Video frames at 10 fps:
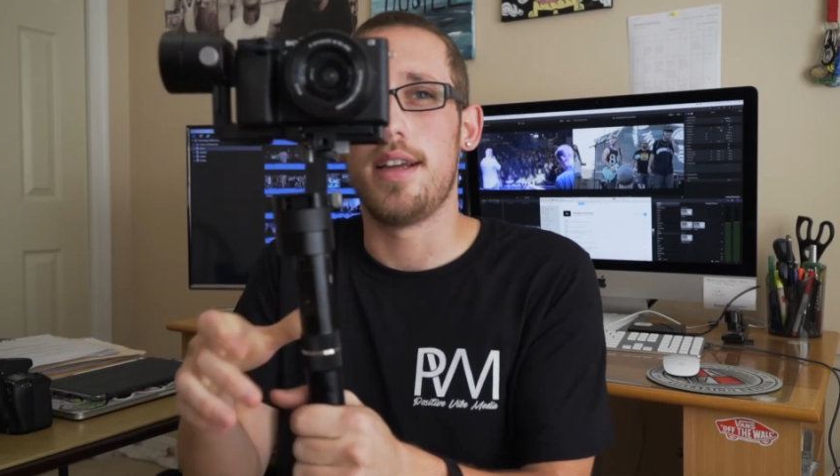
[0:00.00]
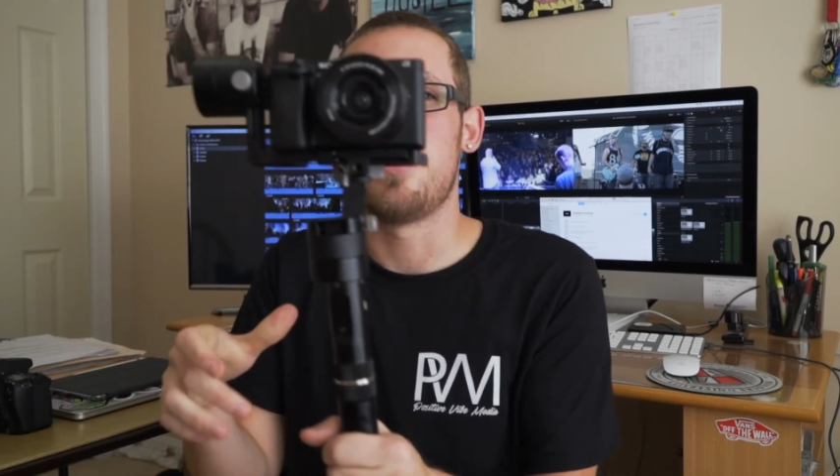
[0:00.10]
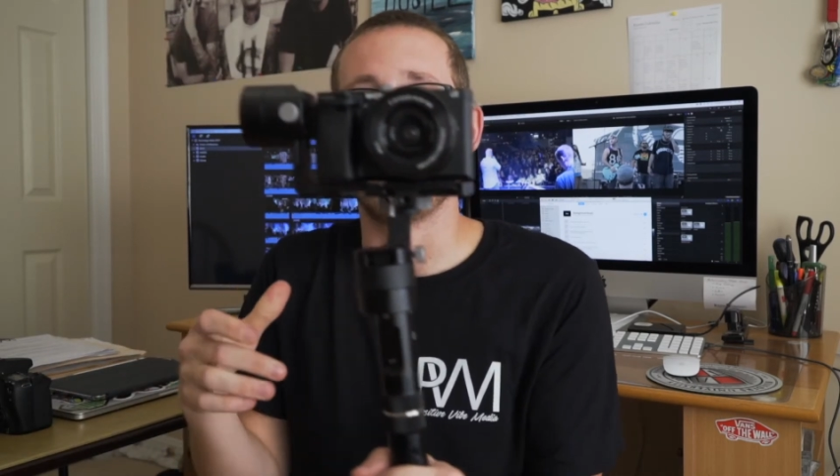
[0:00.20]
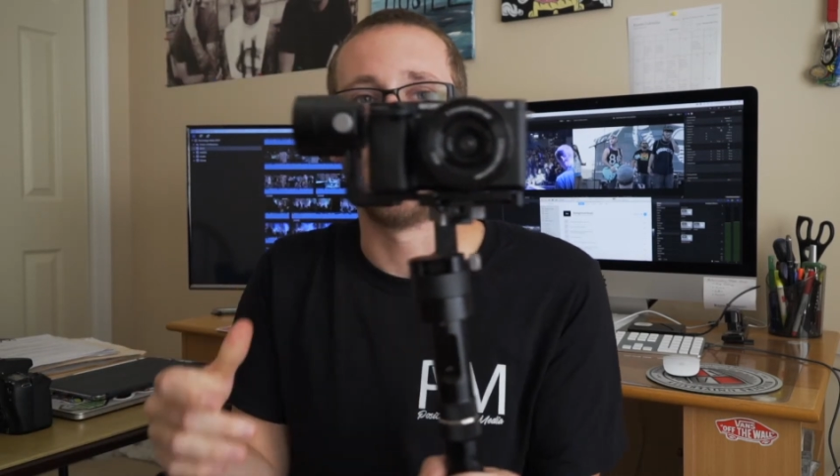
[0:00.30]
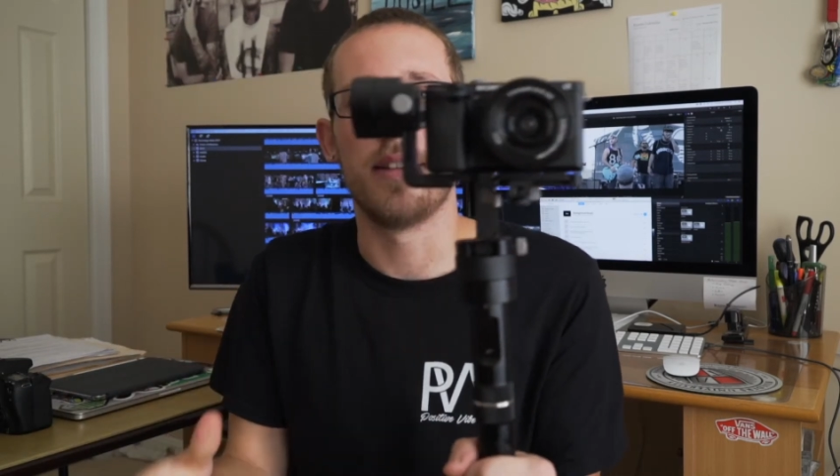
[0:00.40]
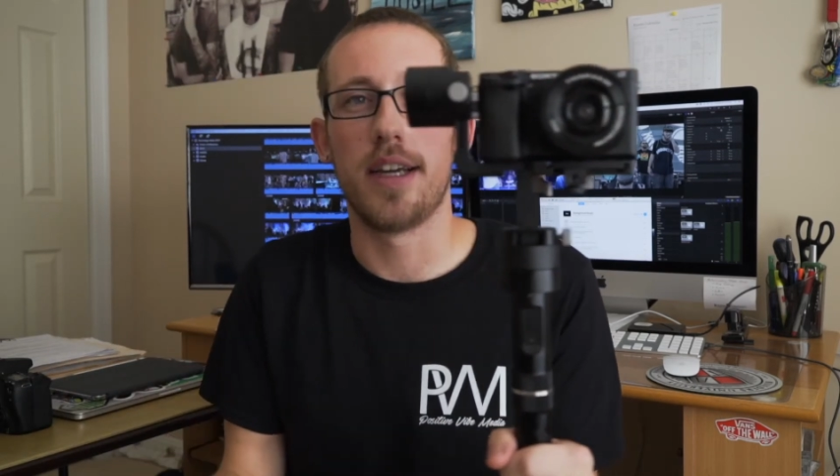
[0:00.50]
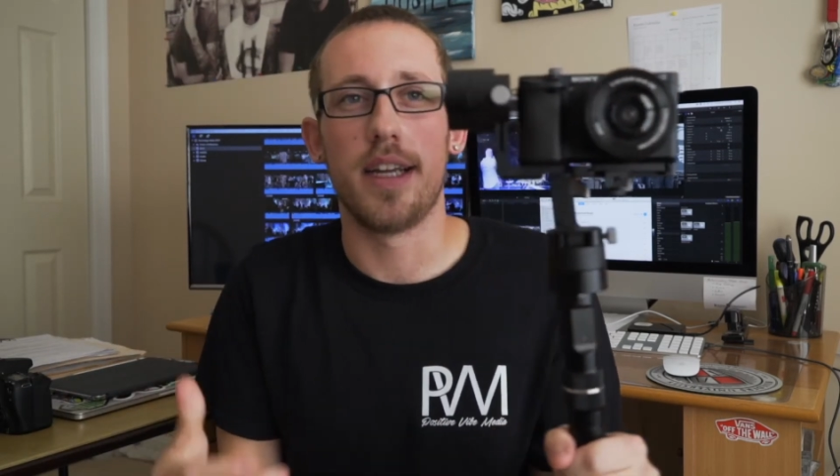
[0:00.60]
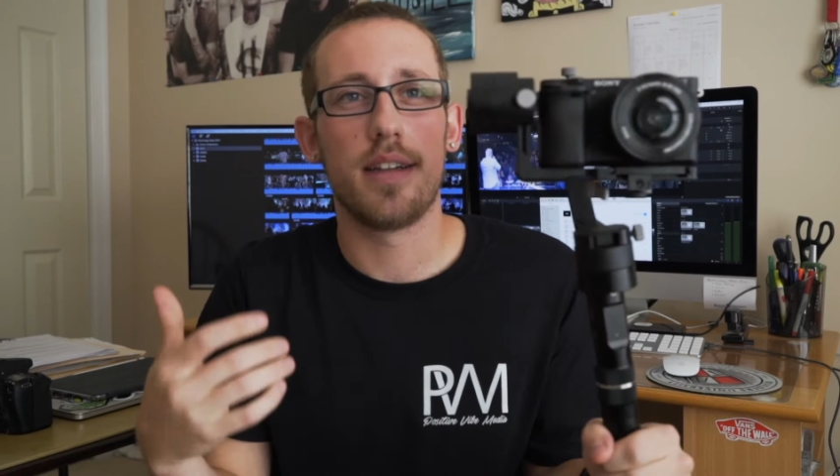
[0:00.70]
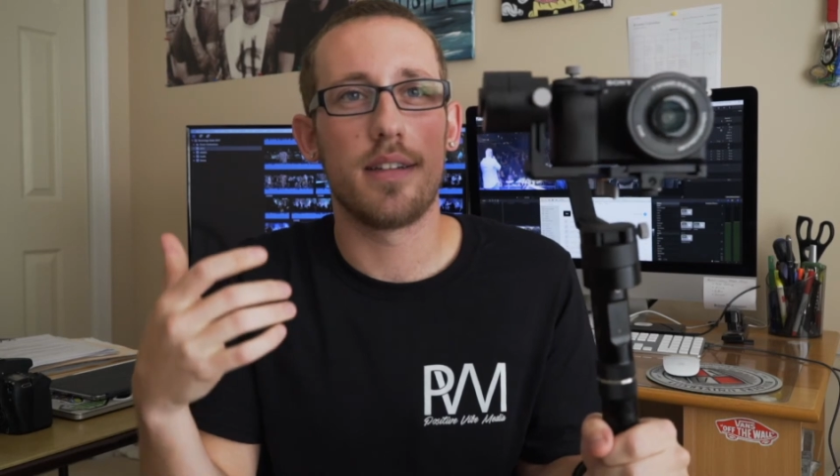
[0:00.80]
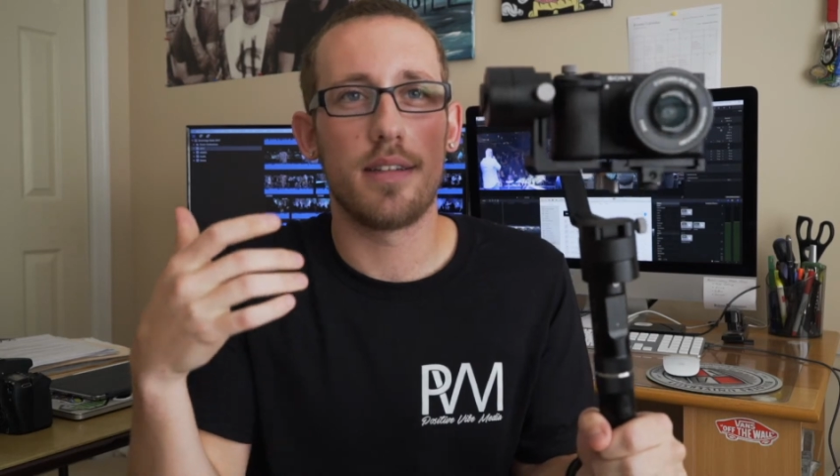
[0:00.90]
It's really
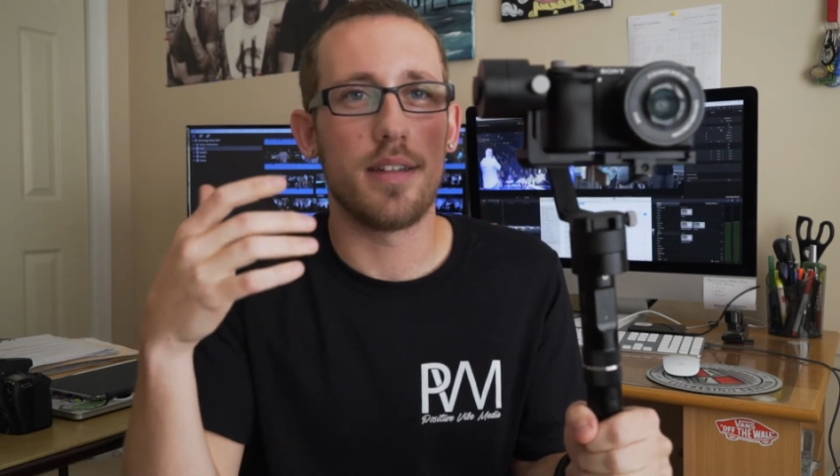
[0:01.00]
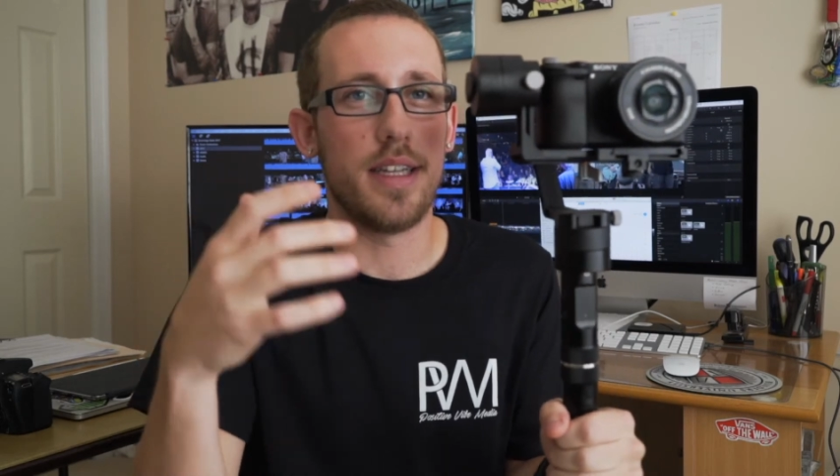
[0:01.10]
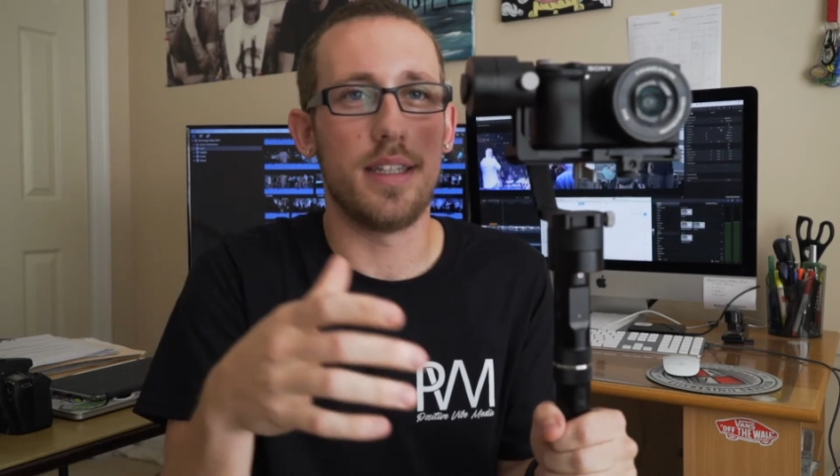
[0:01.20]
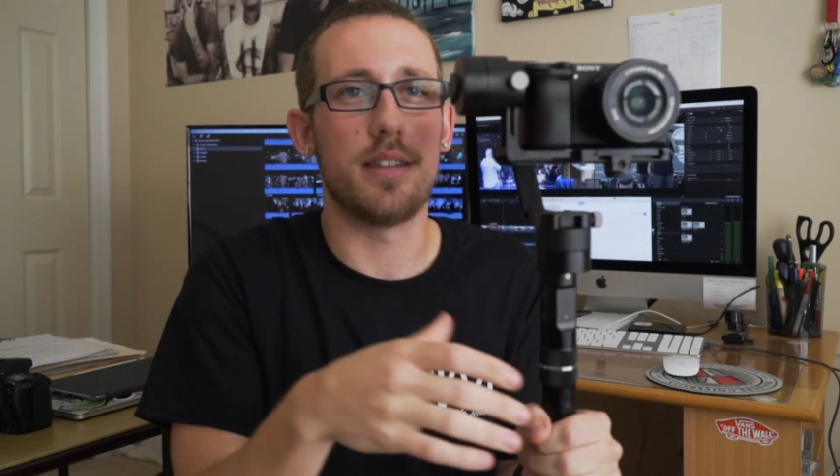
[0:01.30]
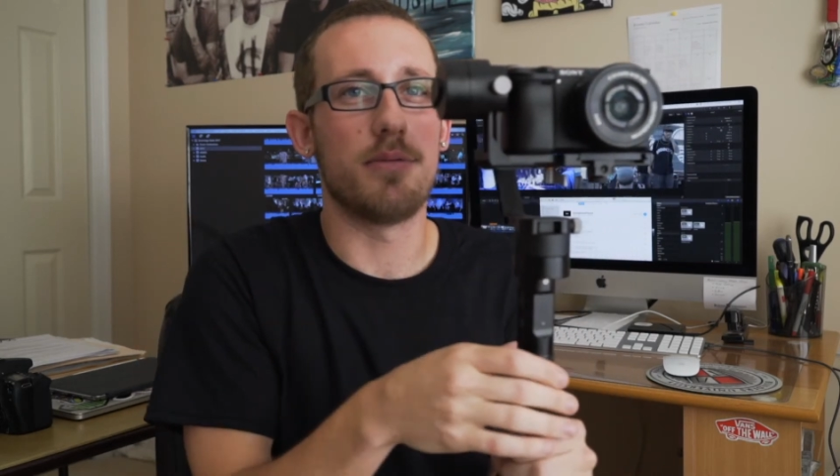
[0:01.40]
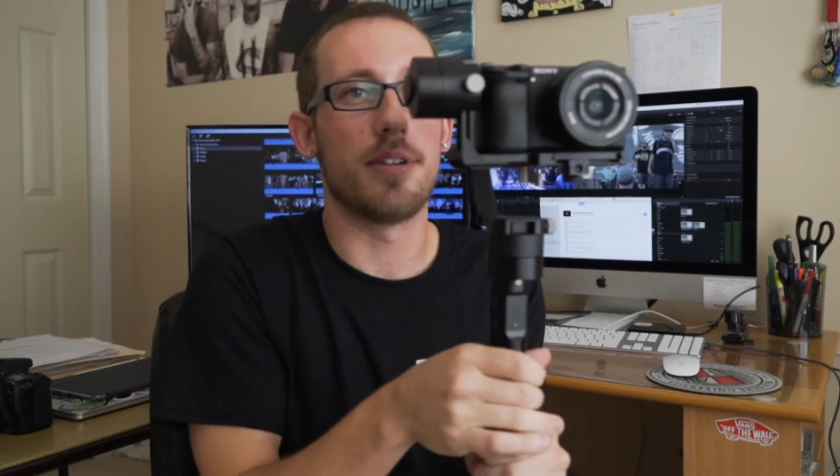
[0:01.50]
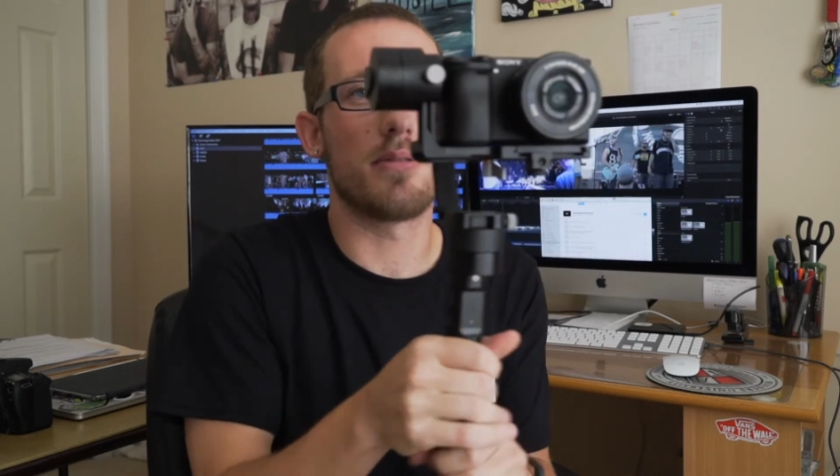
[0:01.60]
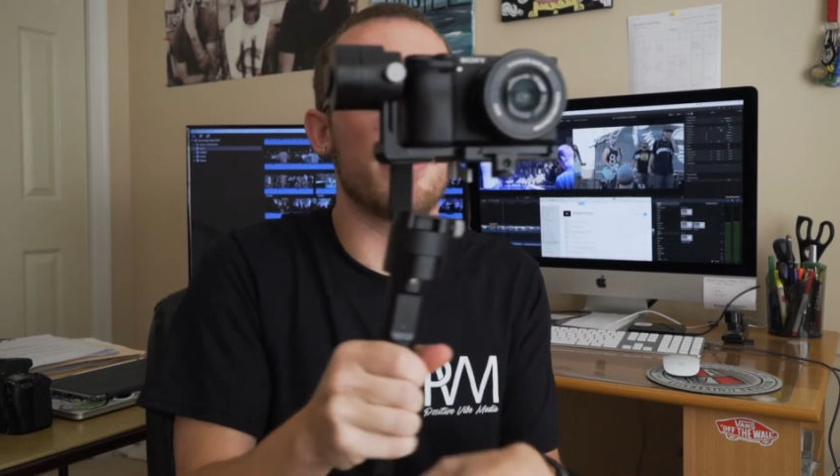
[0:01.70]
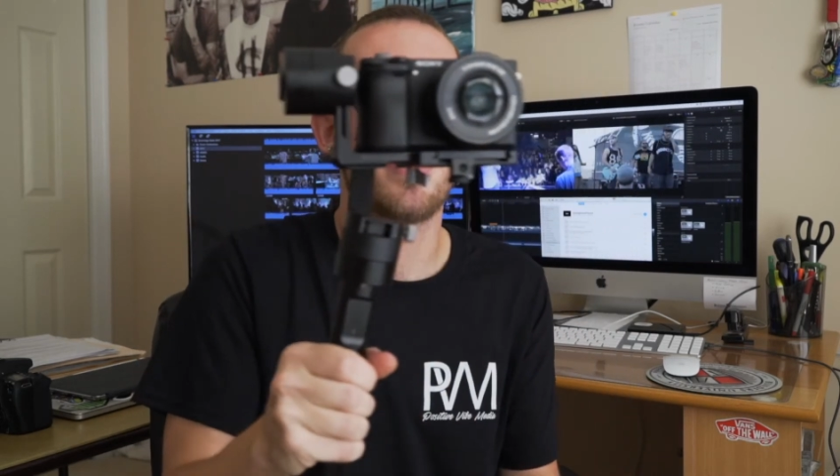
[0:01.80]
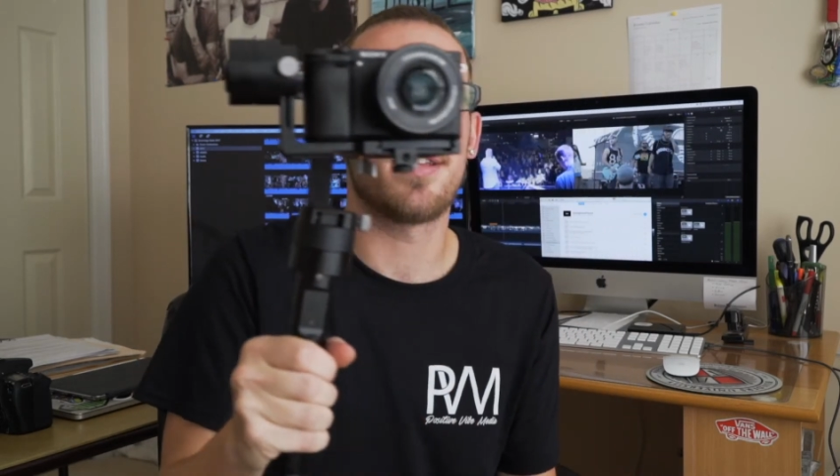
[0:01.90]
light, easy to
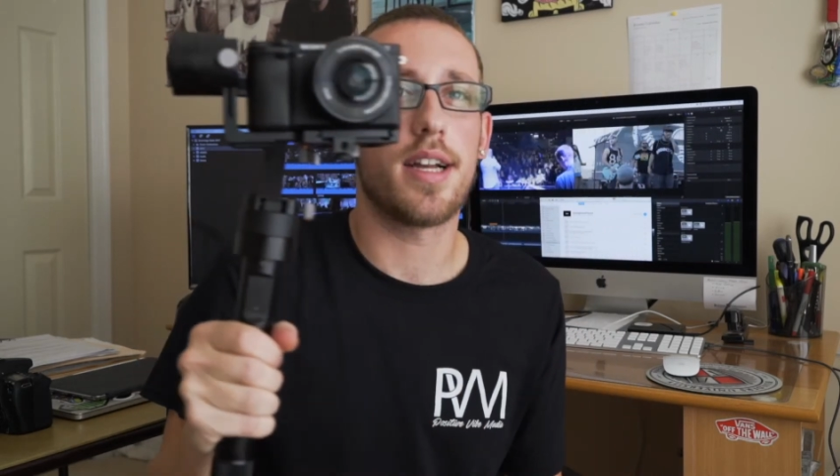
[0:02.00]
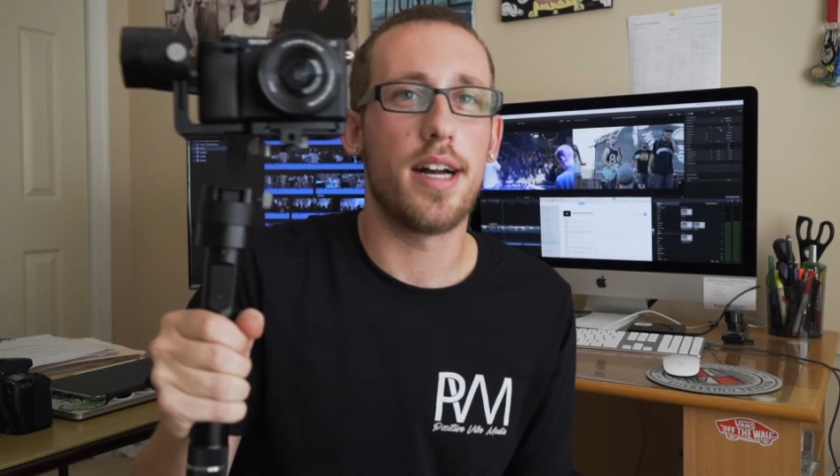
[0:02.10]
work with.